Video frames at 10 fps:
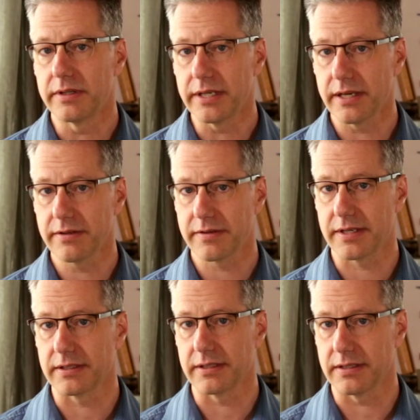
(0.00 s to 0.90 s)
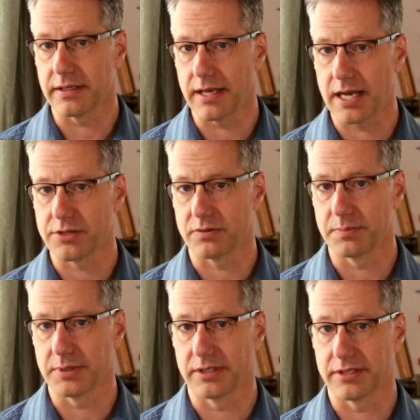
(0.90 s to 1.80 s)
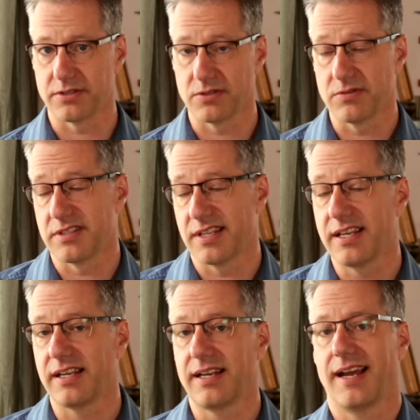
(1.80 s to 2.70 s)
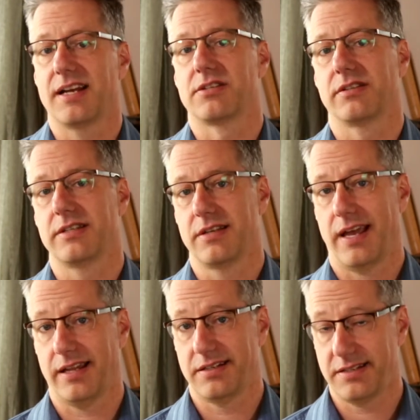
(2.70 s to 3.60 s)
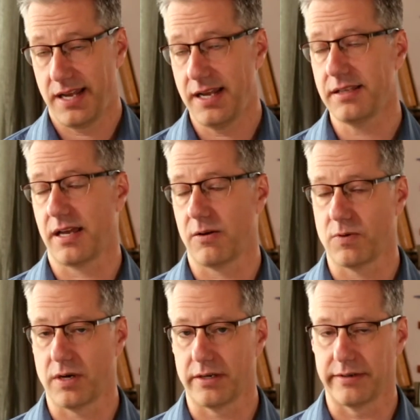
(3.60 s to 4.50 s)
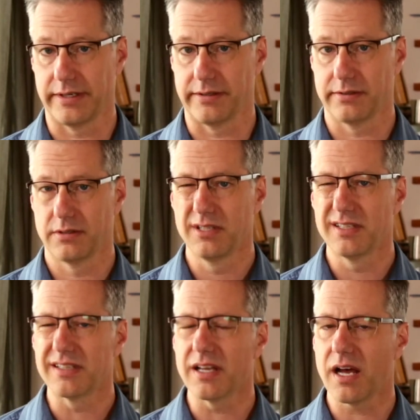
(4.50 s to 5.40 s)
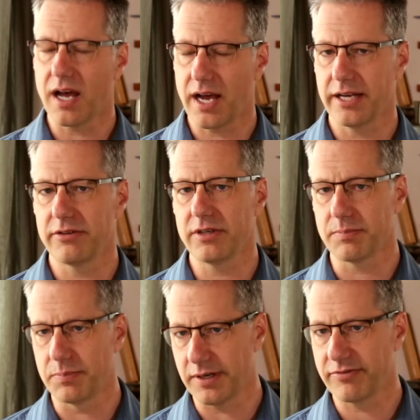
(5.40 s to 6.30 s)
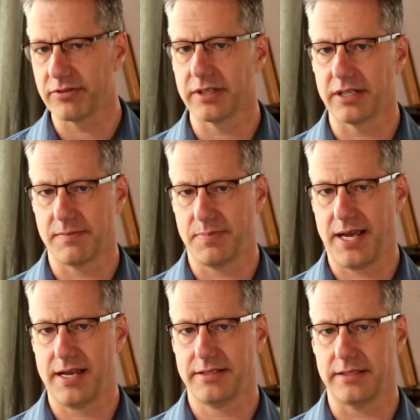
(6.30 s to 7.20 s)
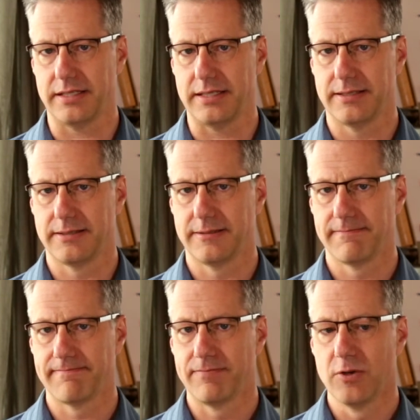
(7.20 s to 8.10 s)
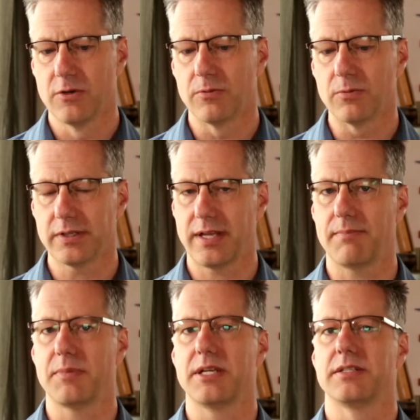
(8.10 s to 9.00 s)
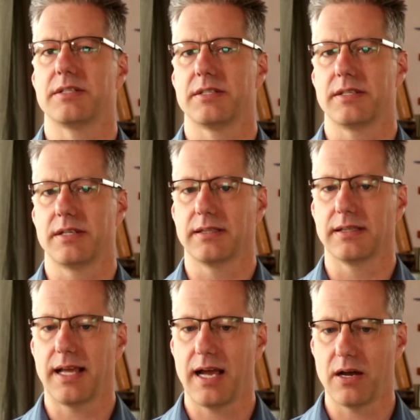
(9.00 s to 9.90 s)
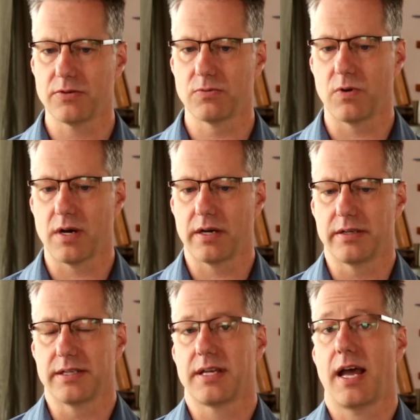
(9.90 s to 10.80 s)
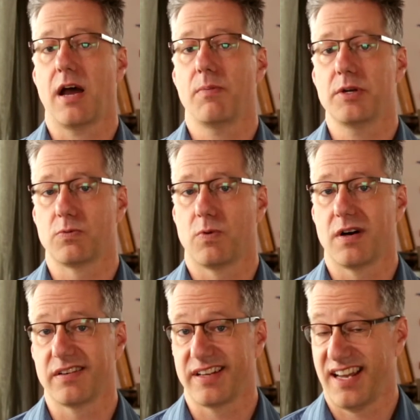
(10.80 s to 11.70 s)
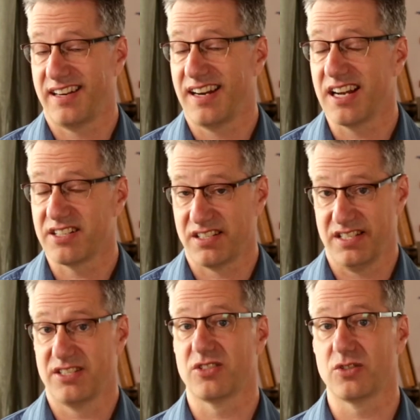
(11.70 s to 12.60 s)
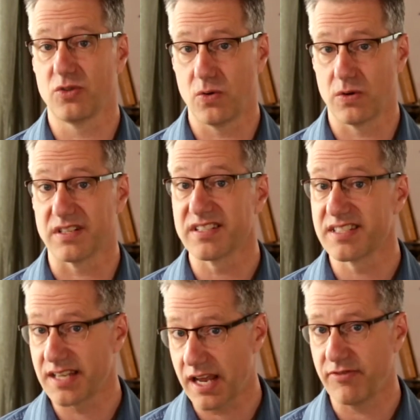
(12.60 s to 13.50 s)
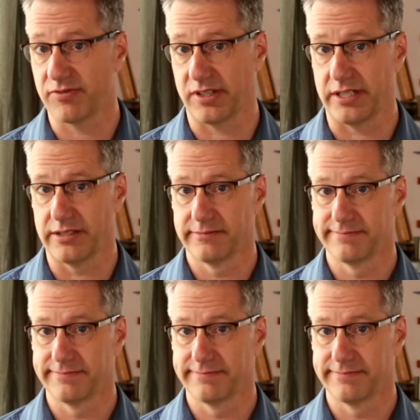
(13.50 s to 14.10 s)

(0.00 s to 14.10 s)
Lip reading: The other thing that natural buildings do is they can actually take that water in. The hygric buffering capacity. What that means is it allows water, is how much water can it actually store safely?